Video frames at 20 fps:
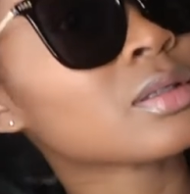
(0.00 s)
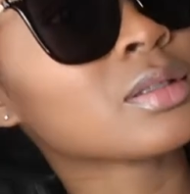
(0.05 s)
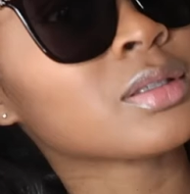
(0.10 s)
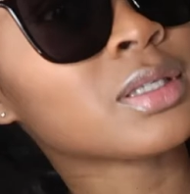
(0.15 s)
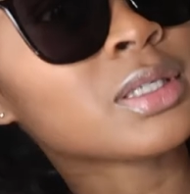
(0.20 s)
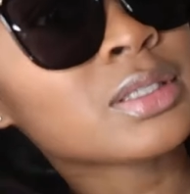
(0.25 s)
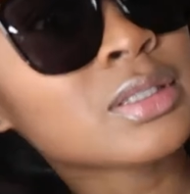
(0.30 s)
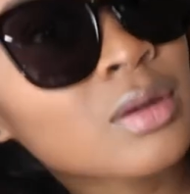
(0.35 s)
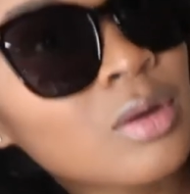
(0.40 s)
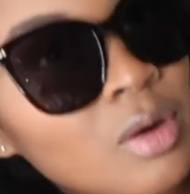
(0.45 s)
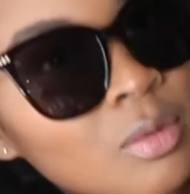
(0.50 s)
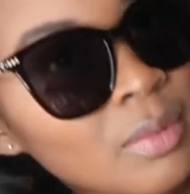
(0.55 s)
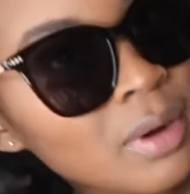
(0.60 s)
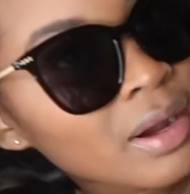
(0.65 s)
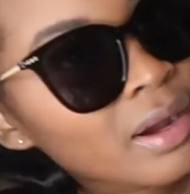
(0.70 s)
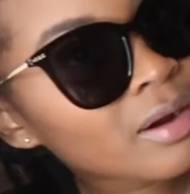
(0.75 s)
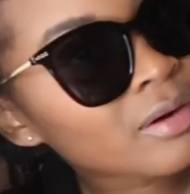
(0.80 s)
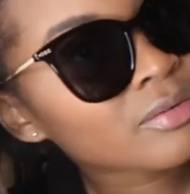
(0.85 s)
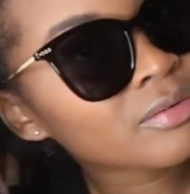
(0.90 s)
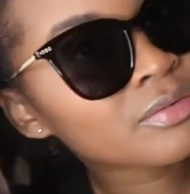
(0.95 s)
This go with
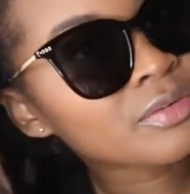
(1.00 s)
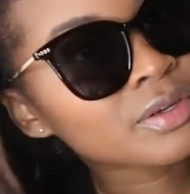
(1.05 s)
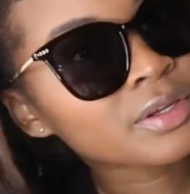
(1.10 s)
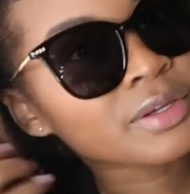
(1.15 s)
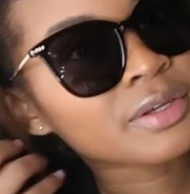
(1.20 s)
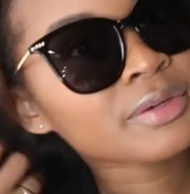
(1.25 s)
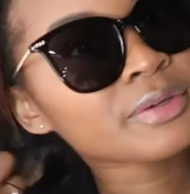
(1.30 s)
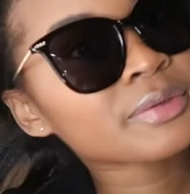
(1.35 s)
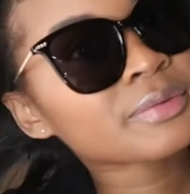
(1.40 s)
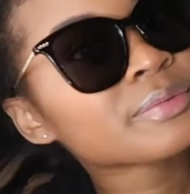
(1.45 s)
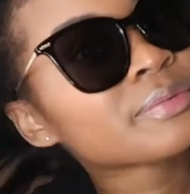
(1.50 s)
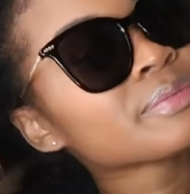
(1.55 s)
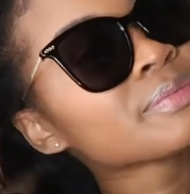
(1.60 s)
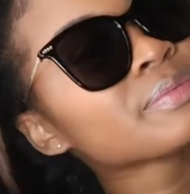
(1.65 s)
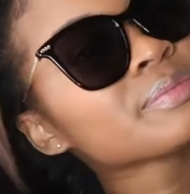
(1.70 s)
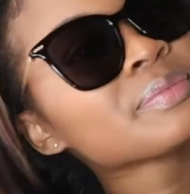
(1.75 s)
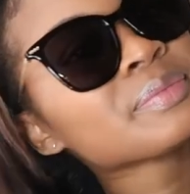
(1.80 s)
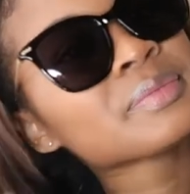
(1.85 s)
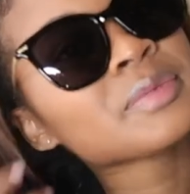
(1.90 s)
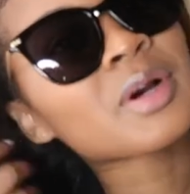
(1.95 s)
my outfit
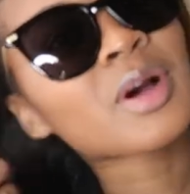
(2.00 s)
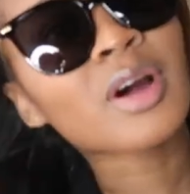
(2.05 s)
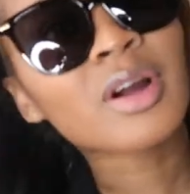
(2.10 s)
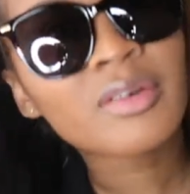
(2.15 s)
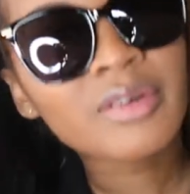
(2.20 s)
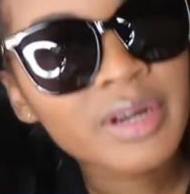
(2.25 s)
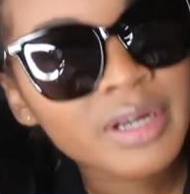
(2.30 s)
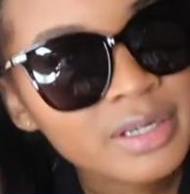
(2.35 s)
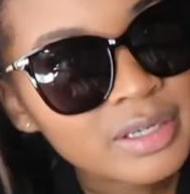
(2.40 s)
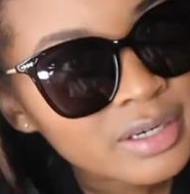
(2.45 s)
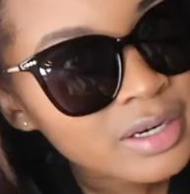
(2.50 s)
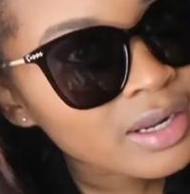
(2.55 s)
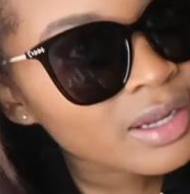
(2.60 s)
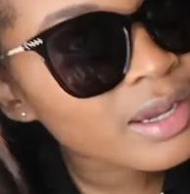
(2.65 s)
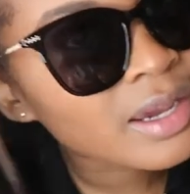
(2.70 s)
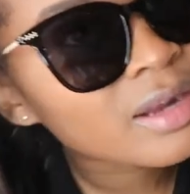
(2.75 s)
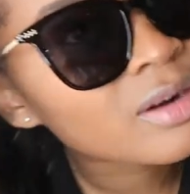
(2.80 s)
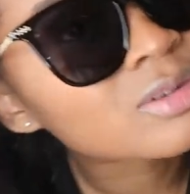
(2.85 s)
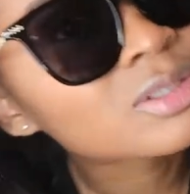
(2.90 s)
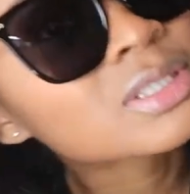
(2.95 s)
already that I
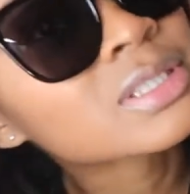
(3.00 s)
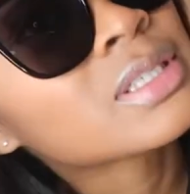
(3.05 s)
got on